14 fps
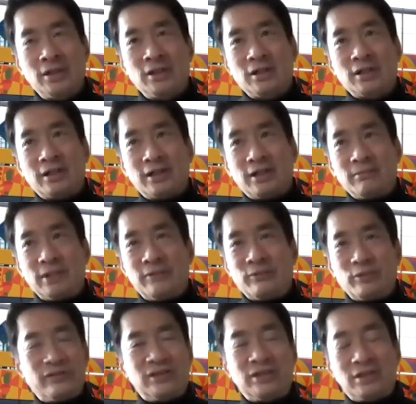And
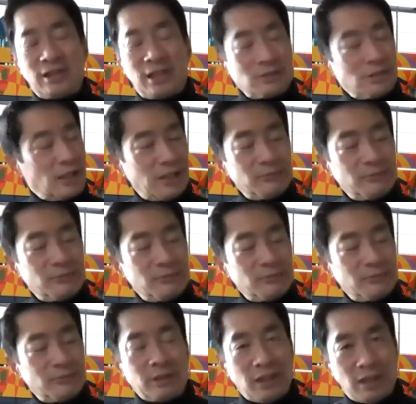we've seen that time and
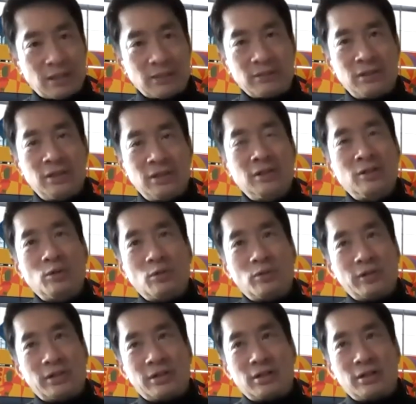time again,
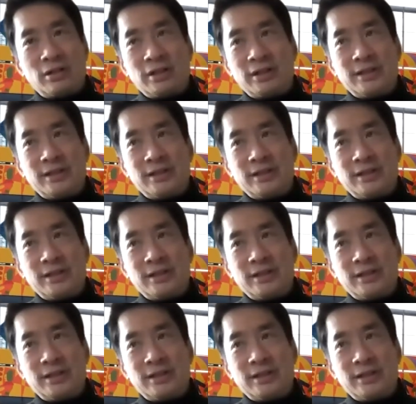where